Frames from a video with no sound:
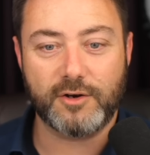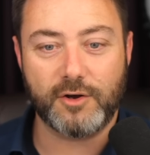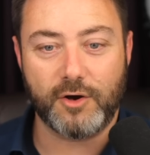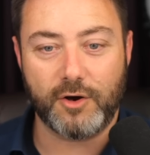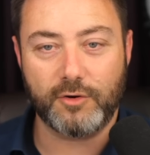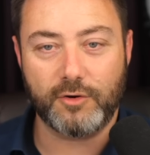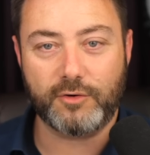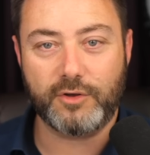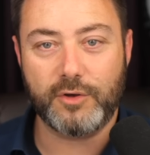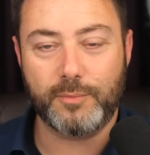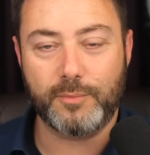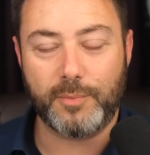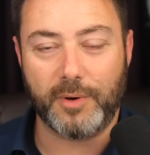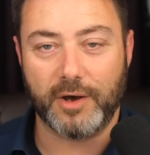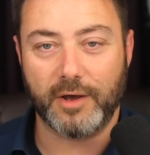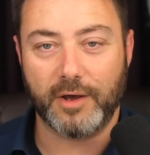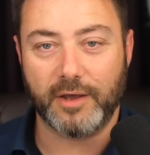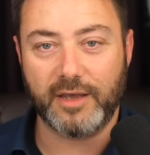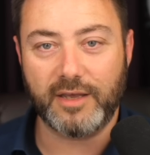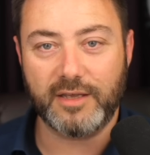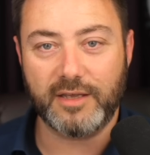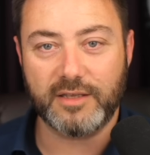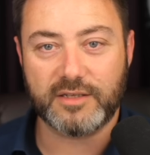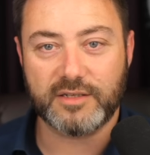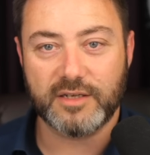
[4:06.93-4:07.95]
occupy
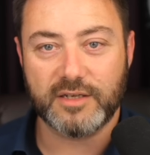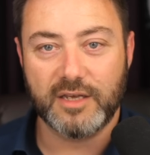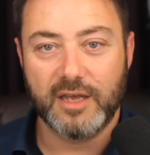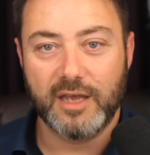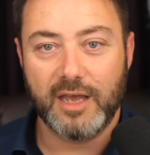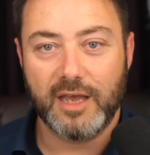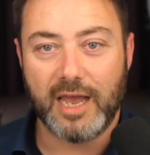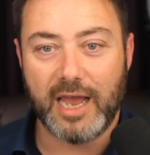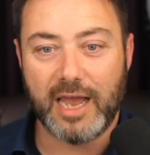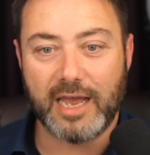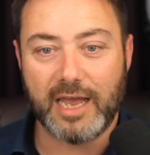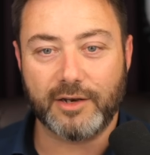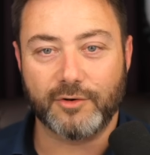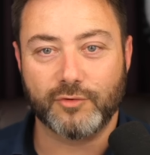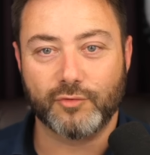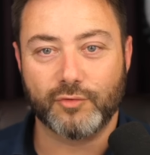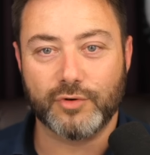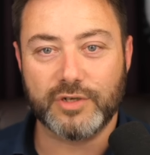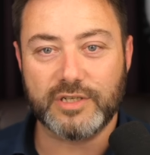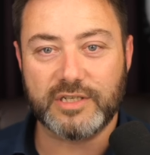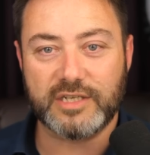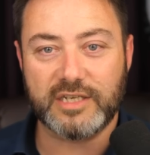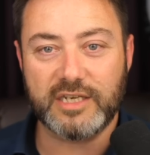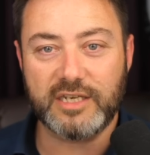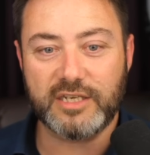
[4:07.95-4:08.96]
it and
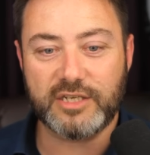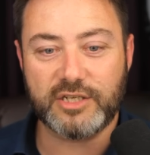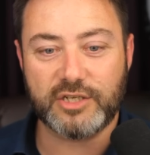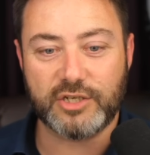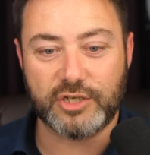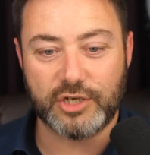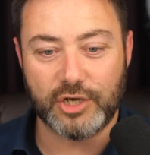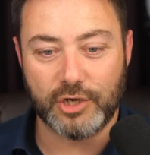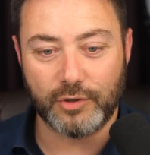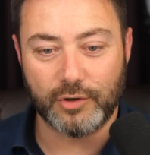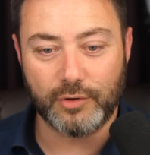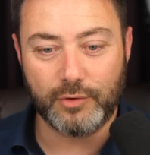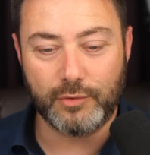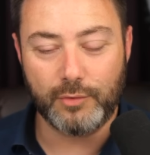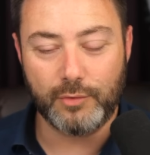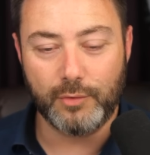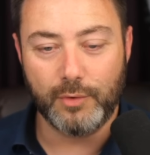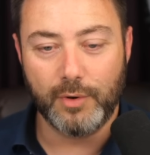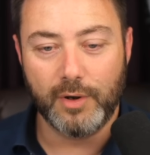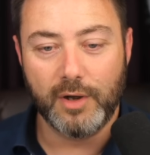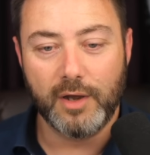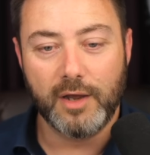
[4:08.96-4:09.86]
resist you,